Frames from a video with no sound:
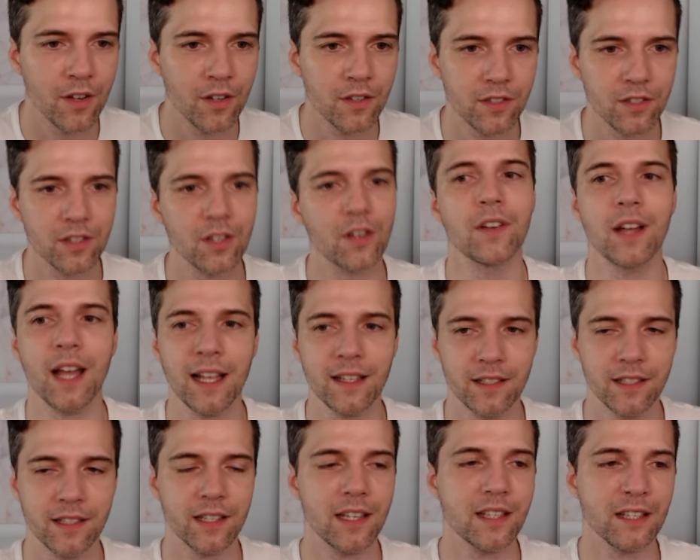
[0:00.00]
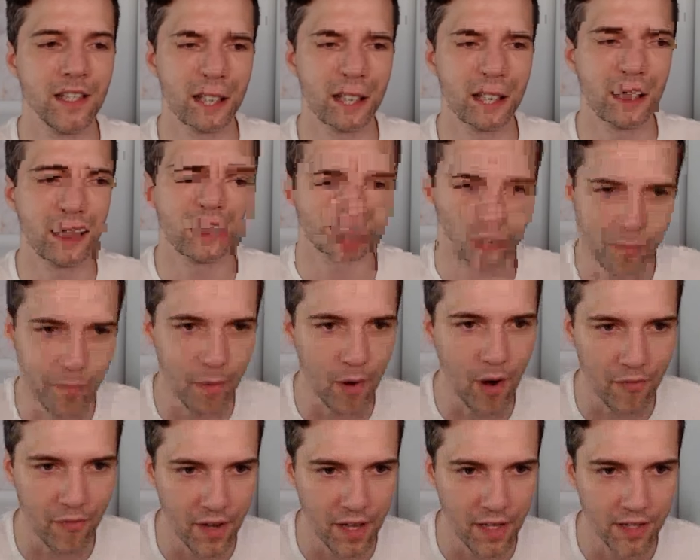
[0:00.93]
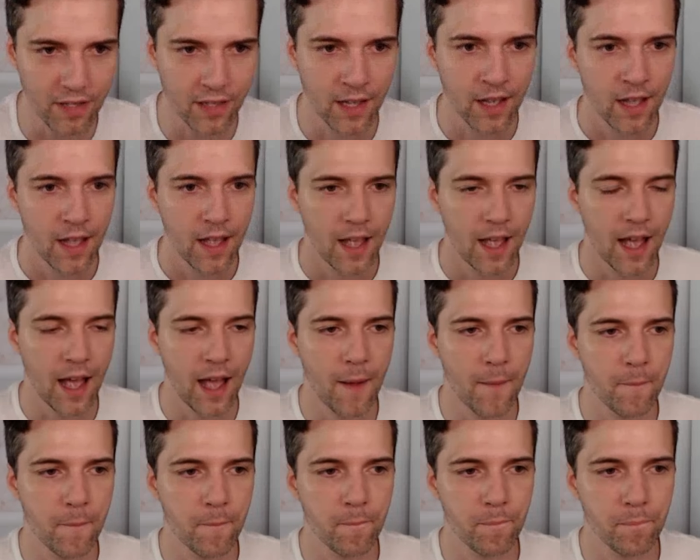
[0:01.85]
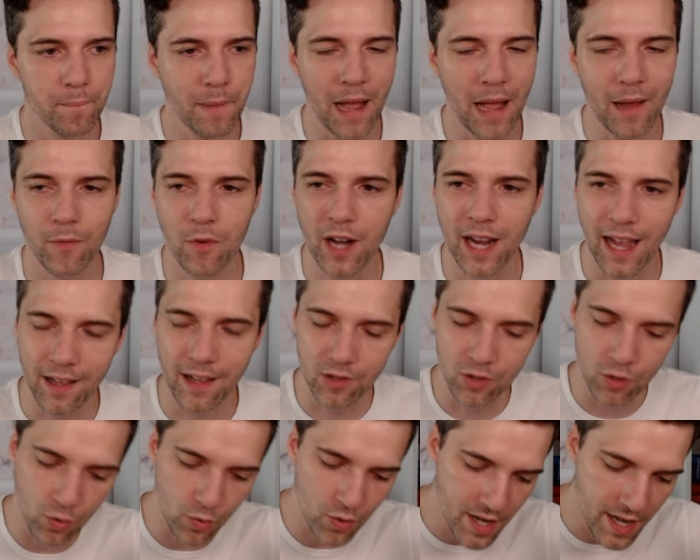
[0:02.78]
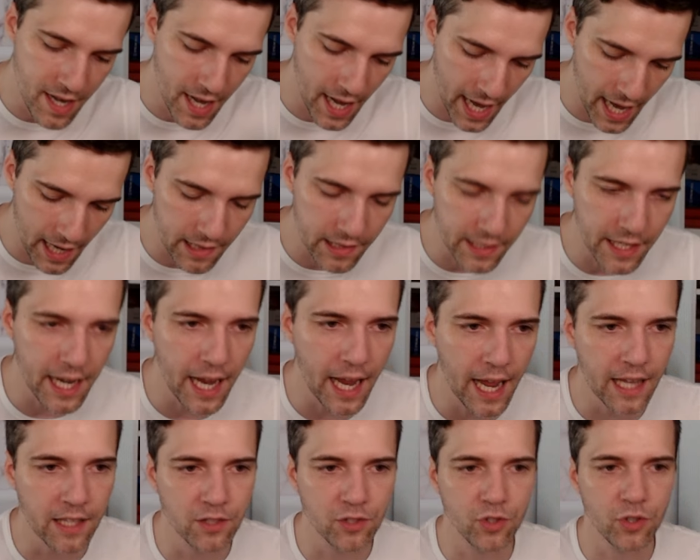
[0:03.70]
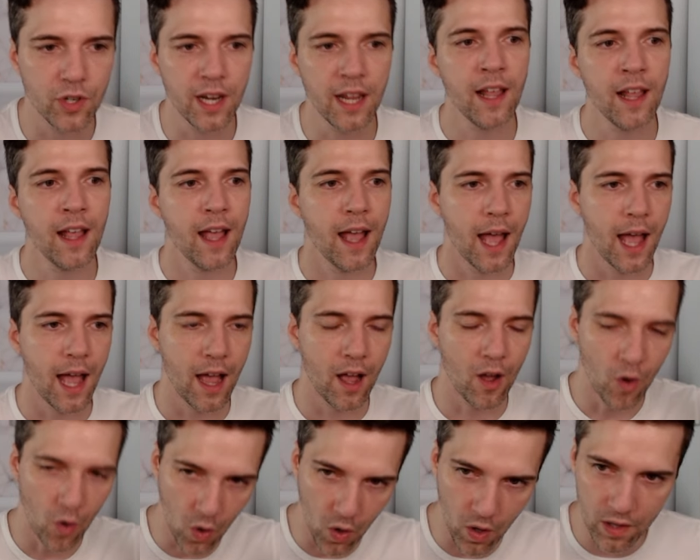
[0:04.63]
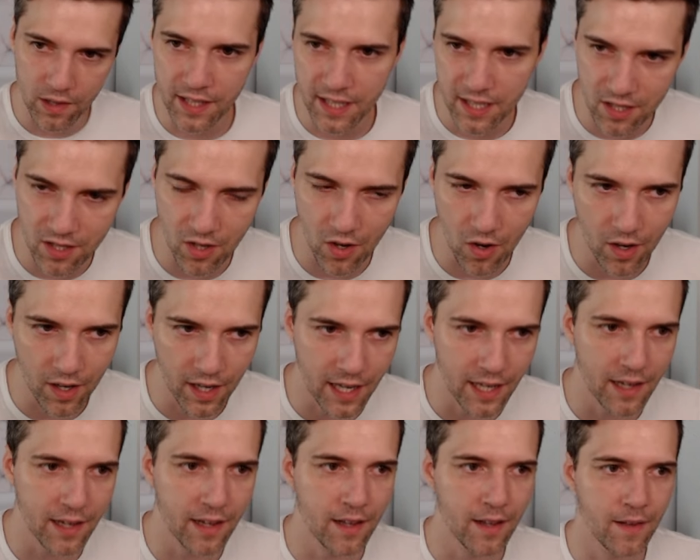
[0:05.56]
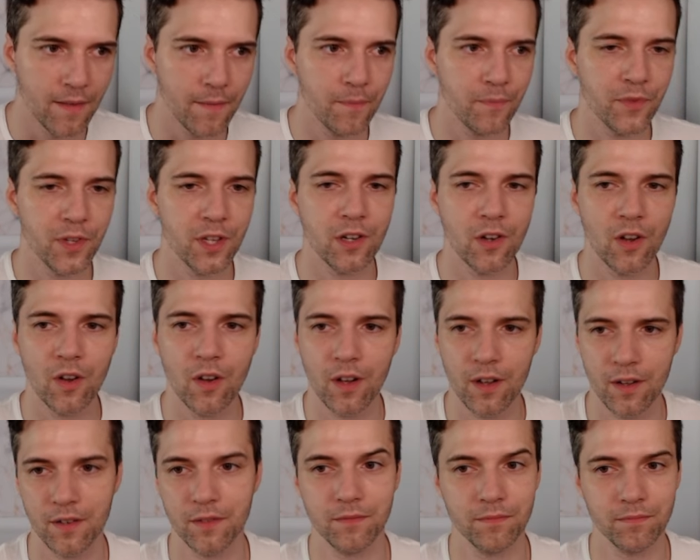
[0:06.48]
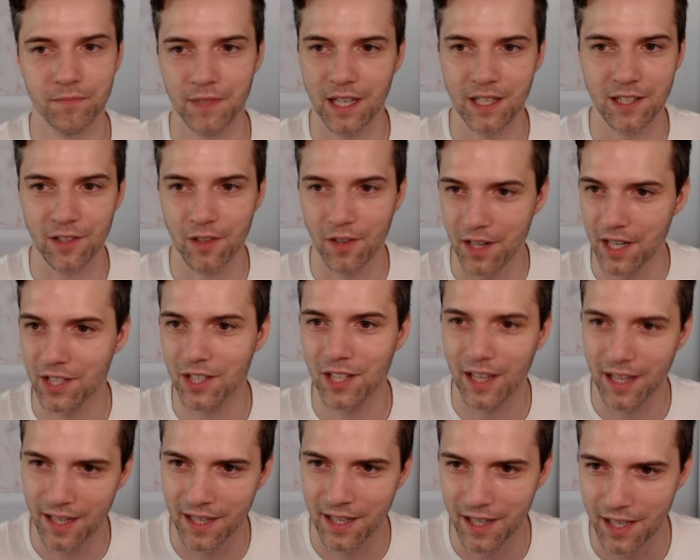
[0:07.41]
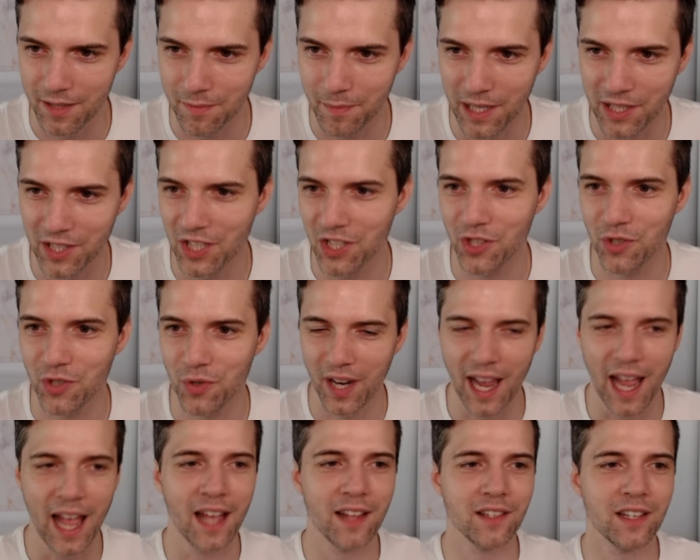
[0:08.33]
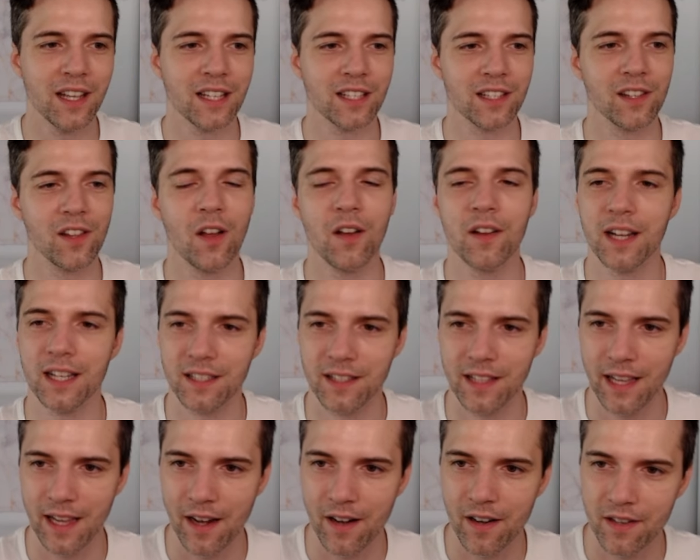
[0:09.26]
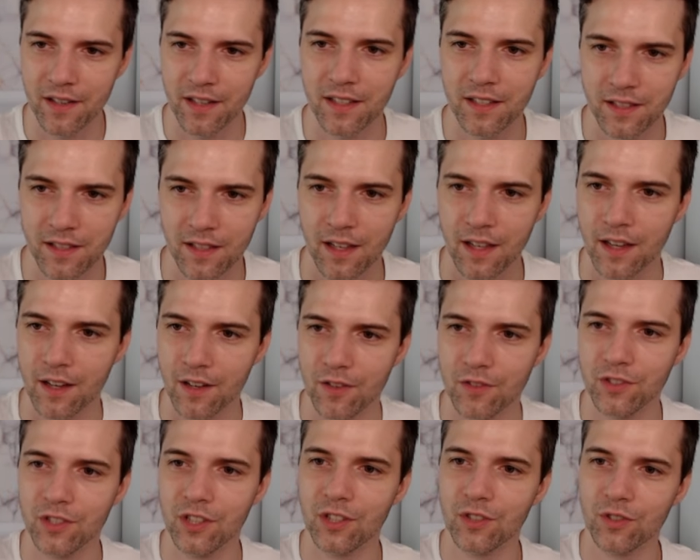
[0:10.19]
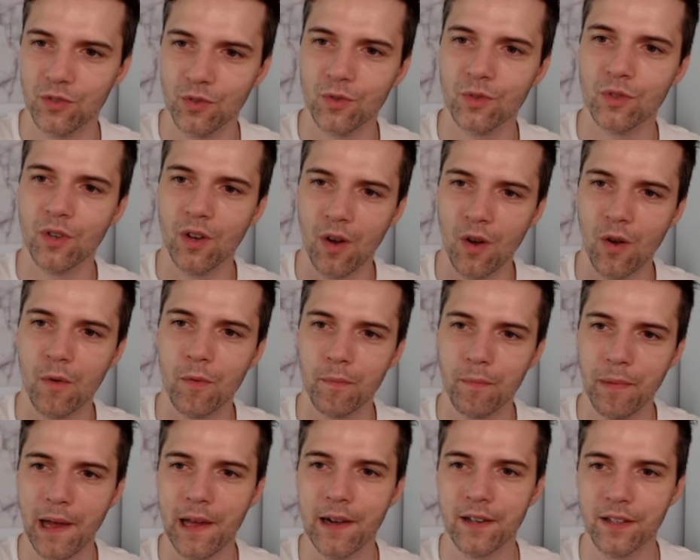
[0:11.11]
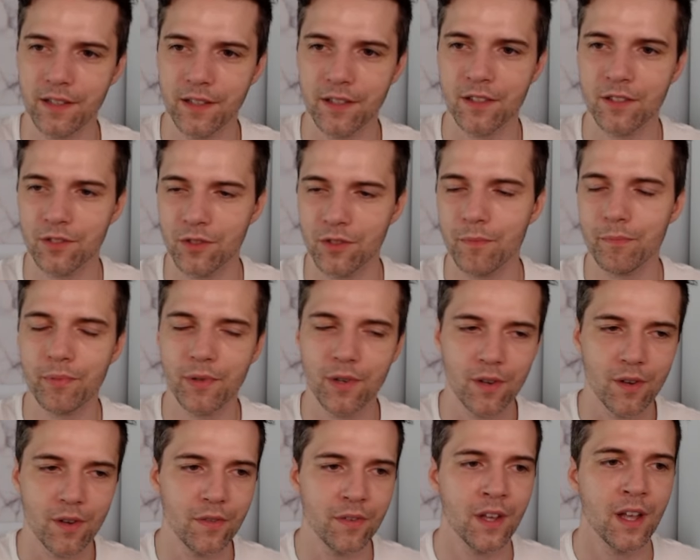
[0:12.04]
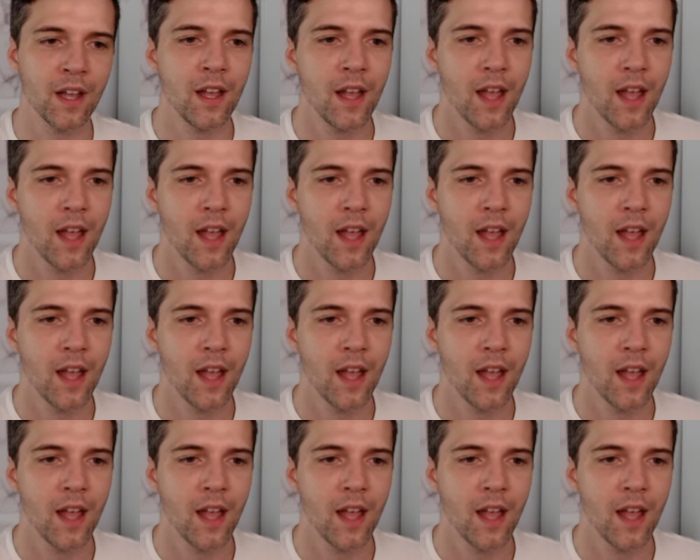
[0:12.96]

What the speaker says: So it's a huge profit. But we had to nail the entry, hold the stock, as long as much as you can, as long as the earnings continue to go better, to improve.